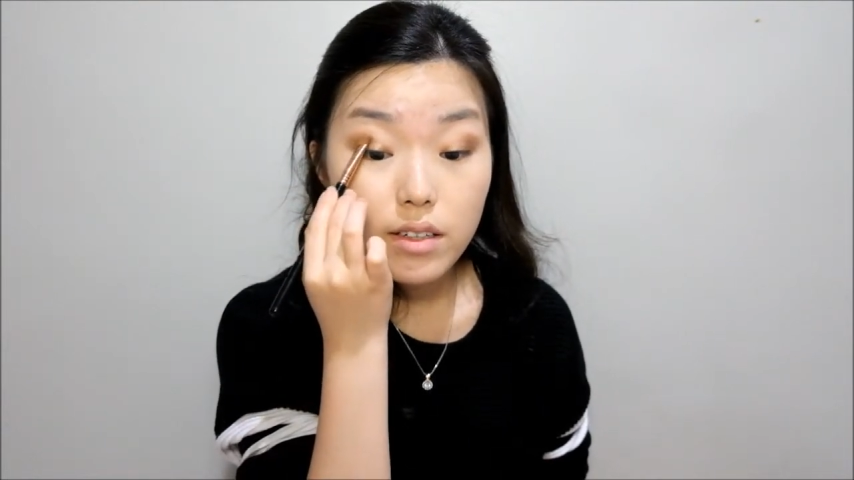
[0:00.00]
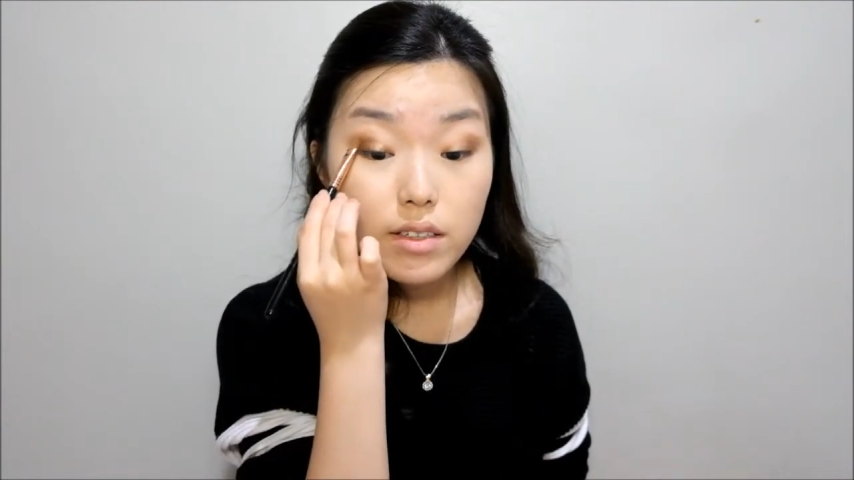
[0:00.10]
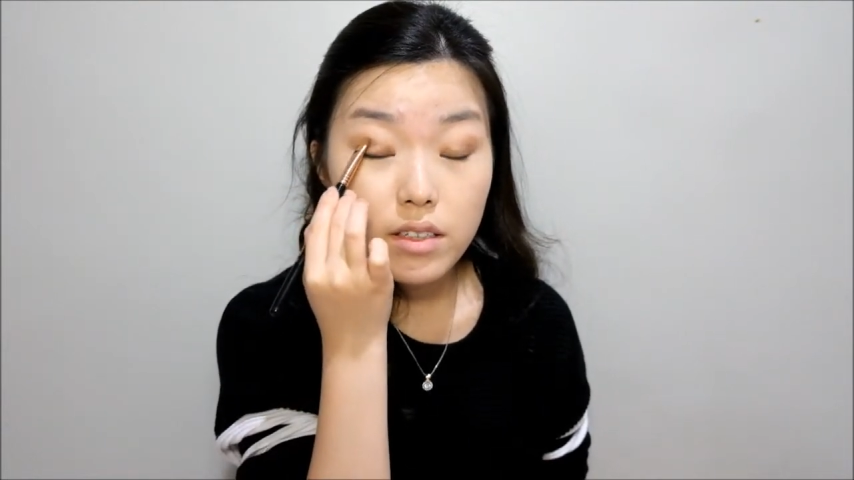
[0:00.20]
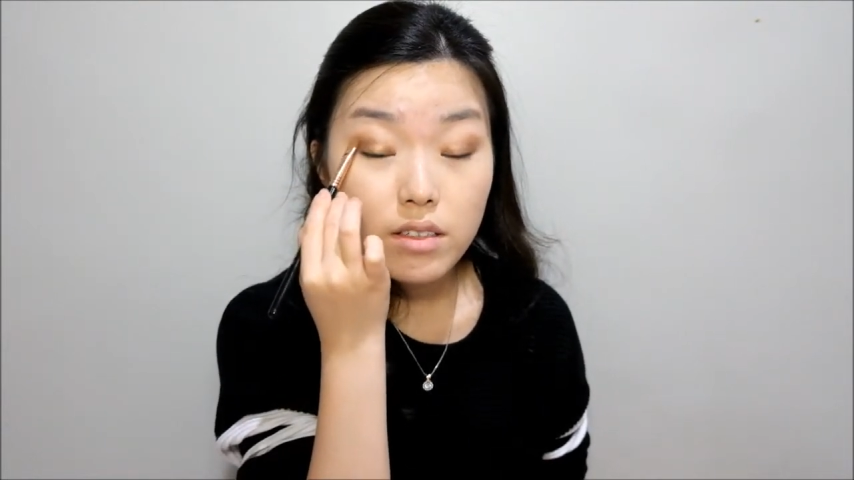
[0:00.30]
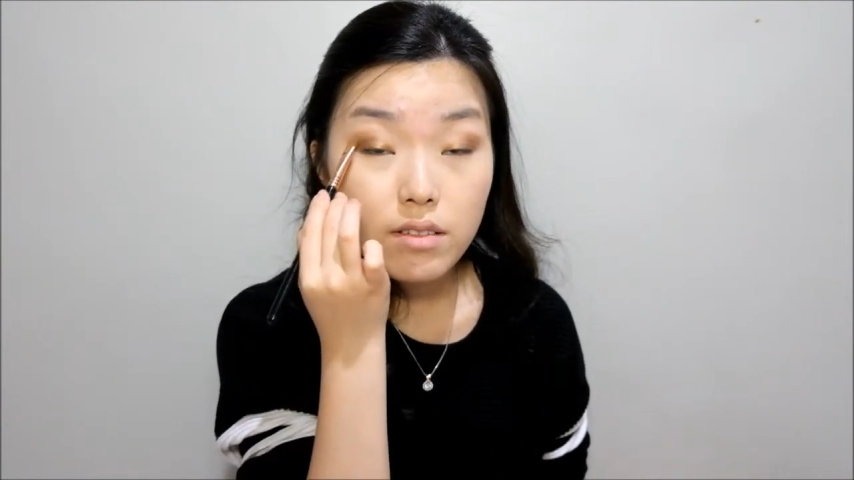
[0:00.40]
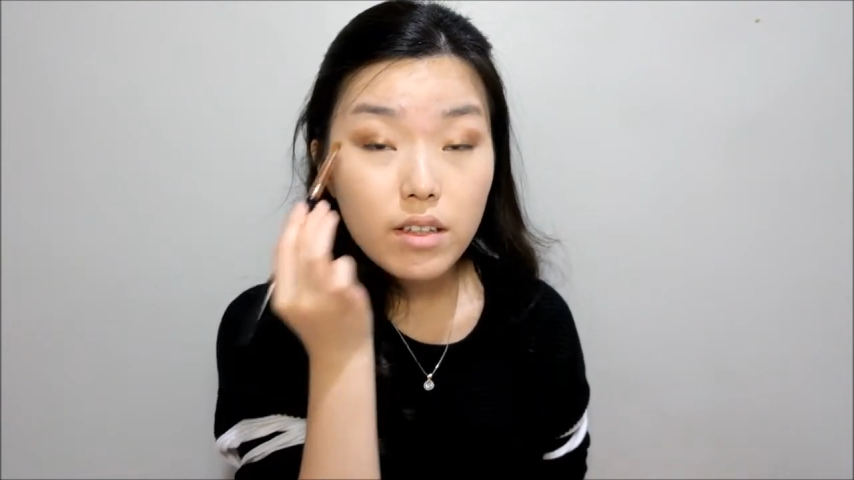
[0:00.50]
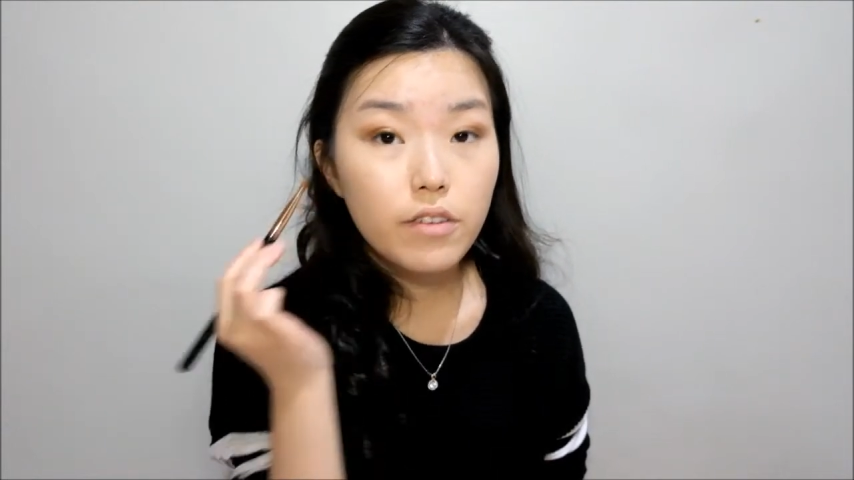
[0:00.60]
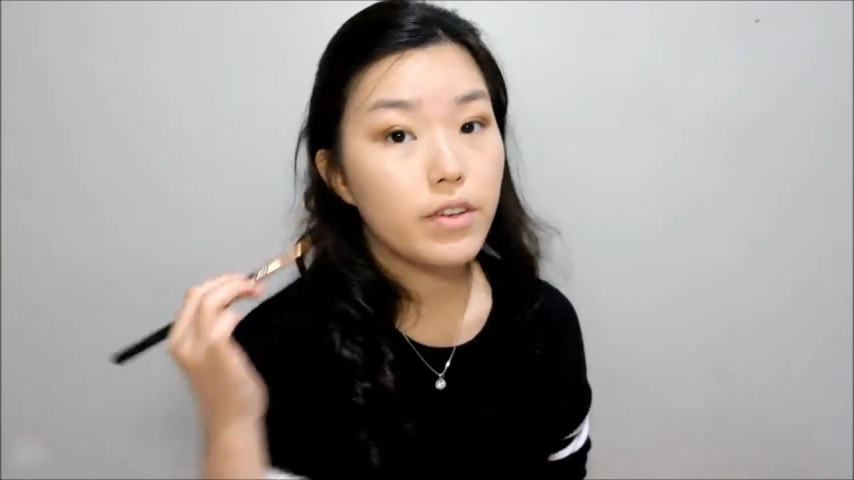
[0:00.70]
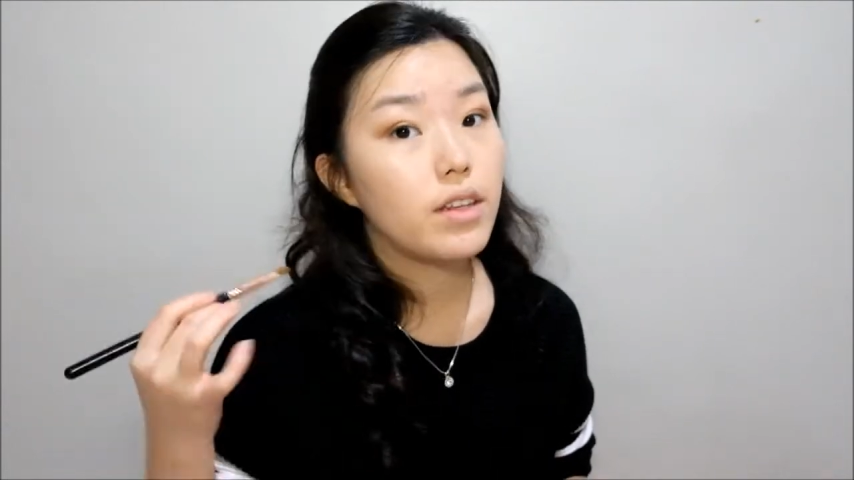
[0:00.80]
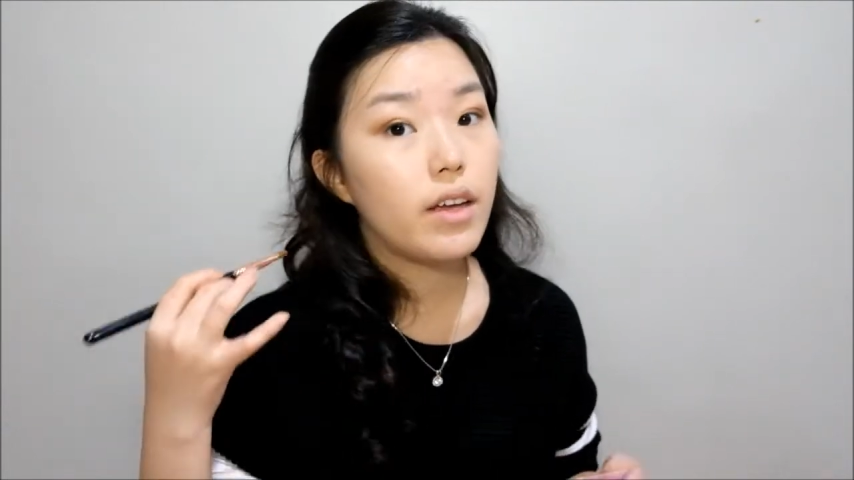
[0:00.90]
just to
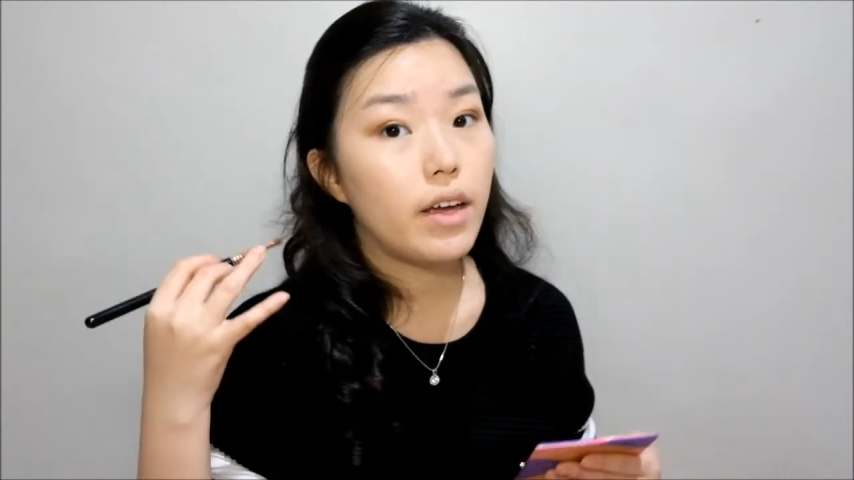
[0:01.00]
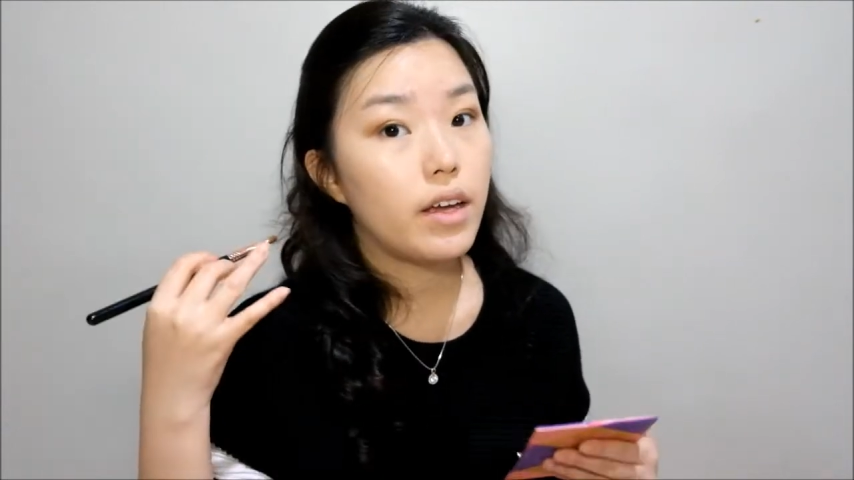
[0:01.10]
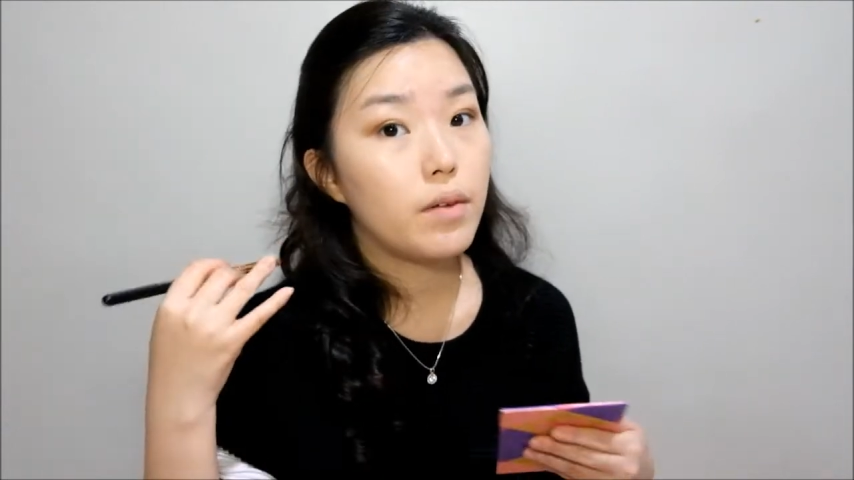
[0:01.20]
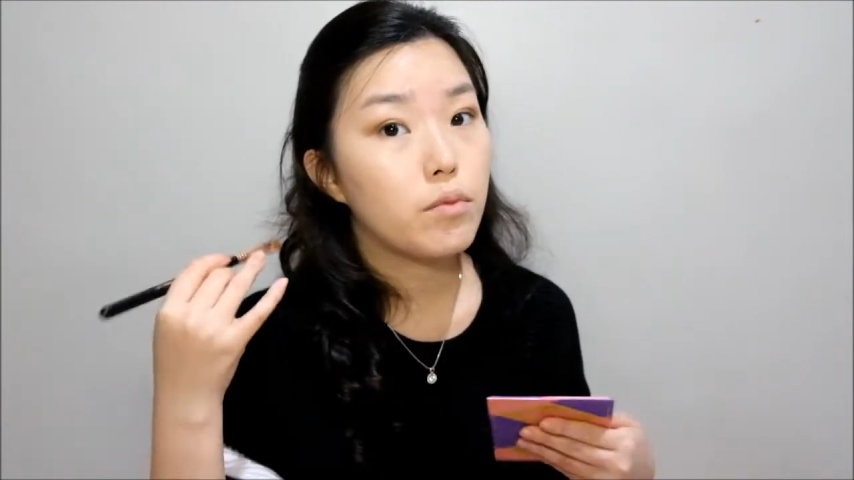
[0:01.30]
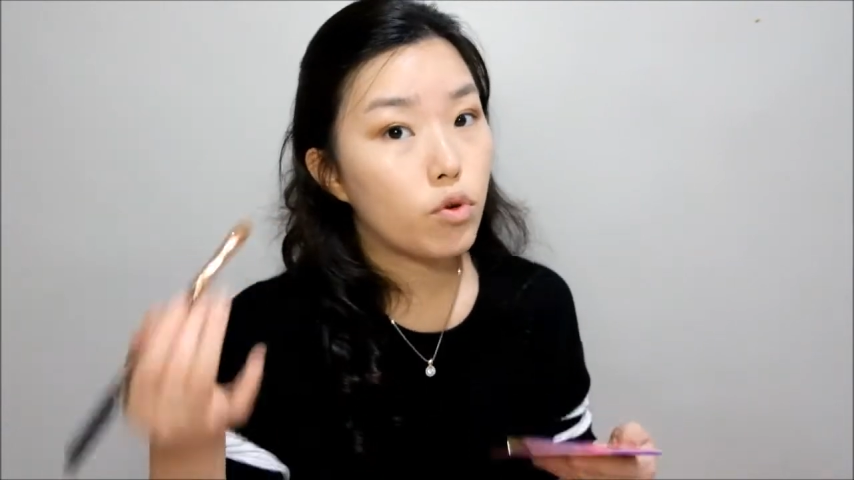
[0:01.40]
give it a